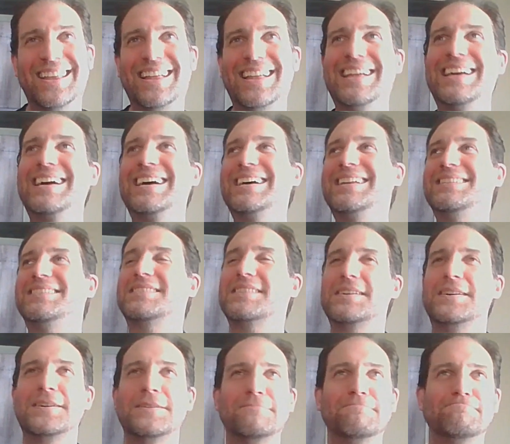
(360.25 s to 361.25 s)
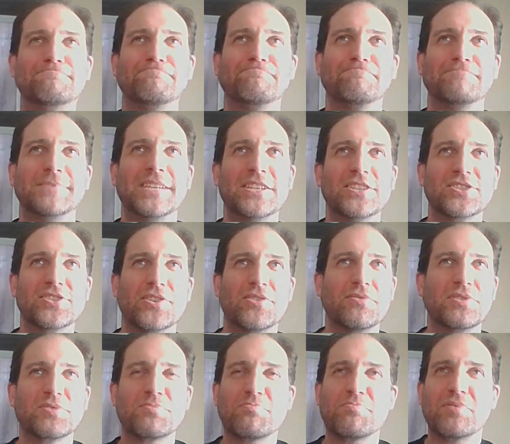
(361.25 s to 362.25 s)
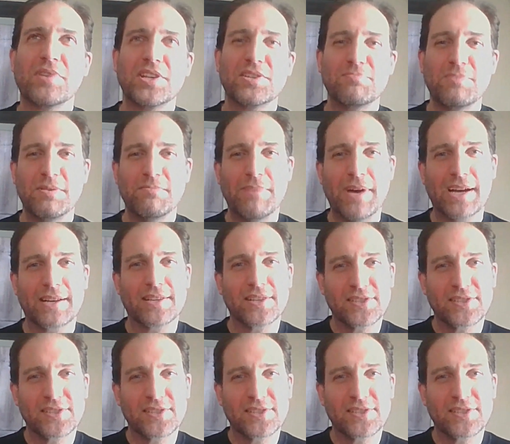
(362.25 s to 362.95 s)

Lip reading: And he just always brings me back